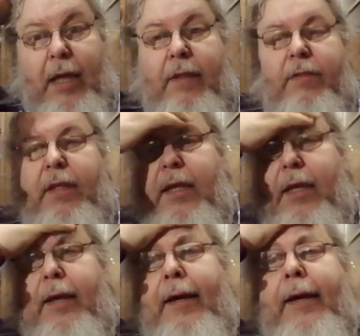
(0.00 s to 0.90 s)
in
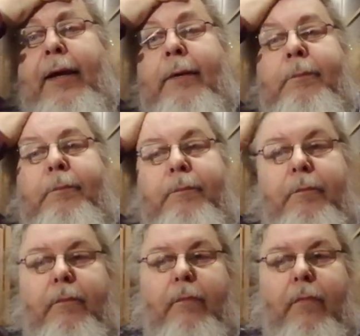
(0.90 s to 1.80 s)
the um,
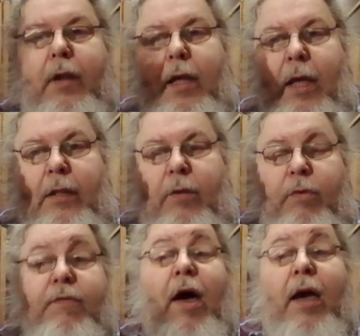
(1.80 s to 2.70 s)
in the
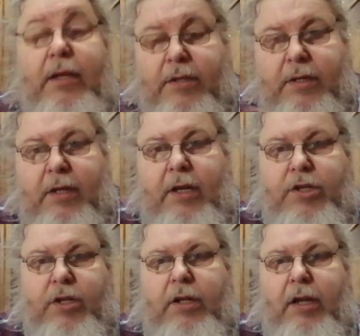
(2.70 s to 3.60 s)
revised
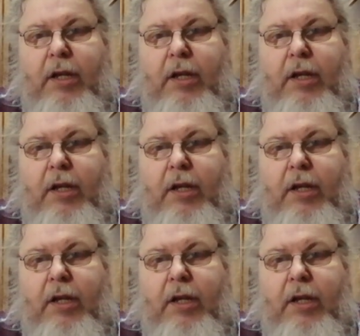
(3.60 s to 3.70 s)
edition.